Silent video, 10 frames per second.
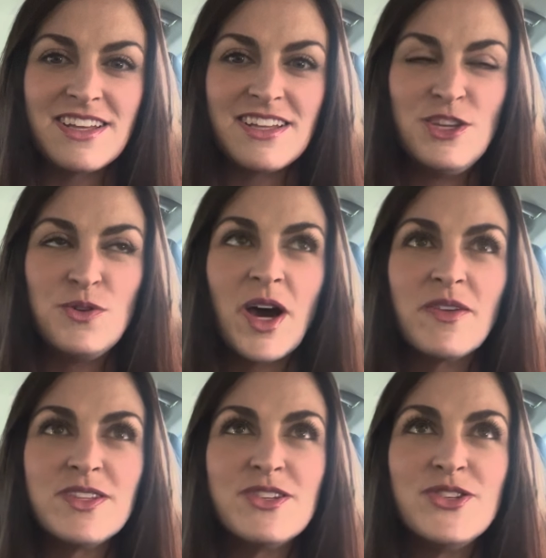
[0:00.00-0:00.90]
You
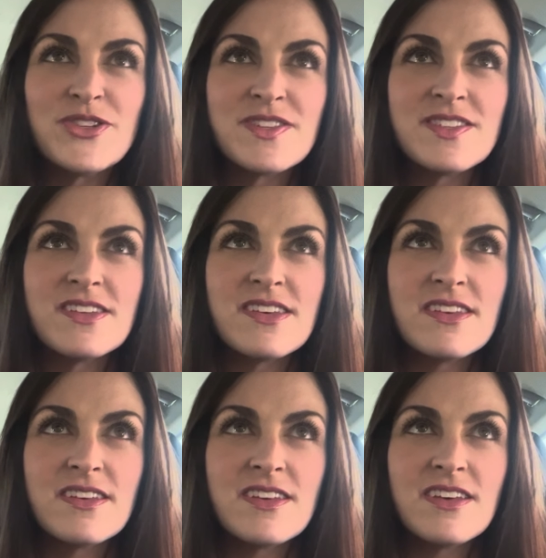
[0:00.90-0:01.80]
have to just
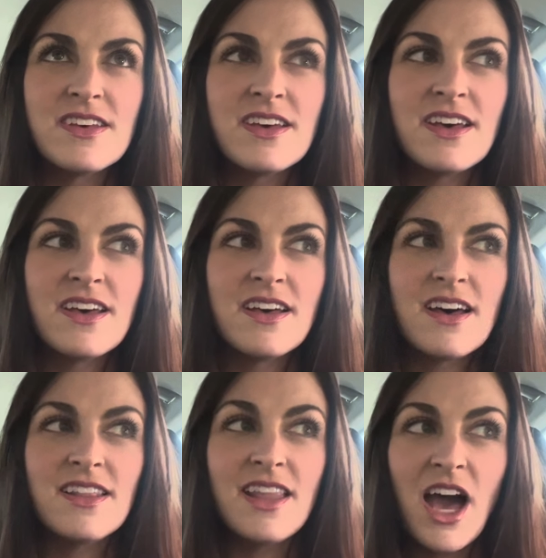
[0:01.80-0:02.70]

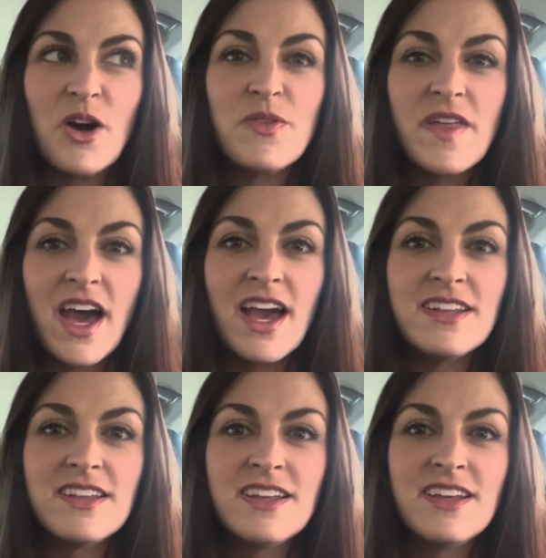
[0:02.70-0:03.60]
allow that
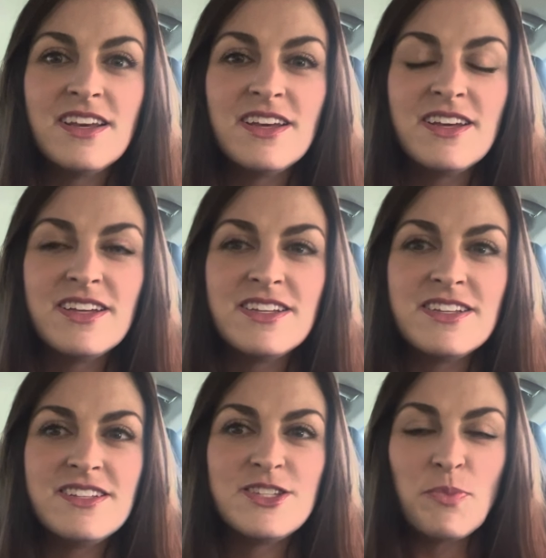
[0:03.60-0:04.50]

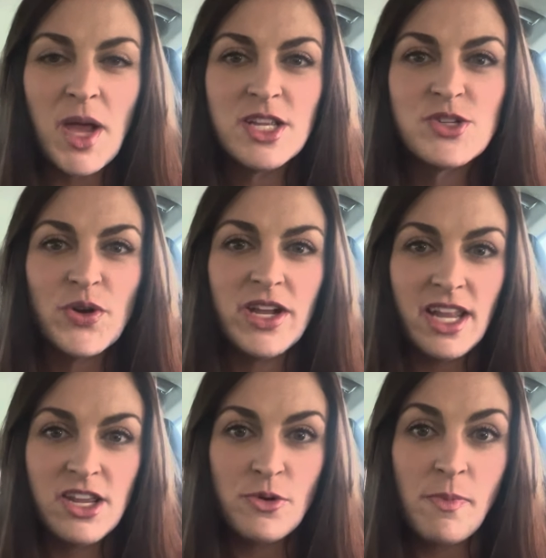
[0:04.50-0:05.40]
to penetrate
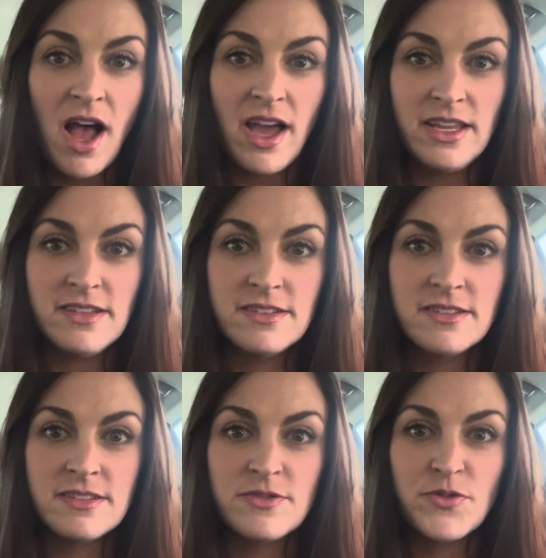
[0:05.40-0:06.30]
in your mind.
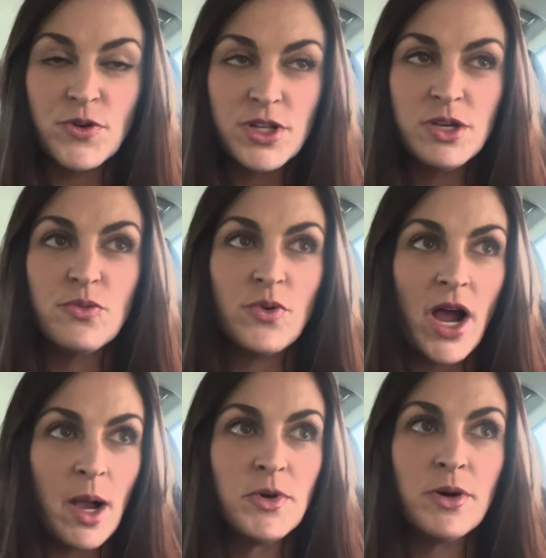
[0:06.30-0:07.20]
Fully
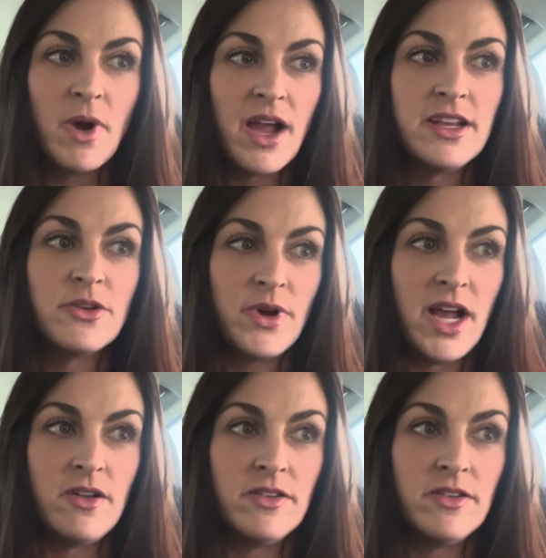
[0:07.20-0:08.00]
wrap your mind around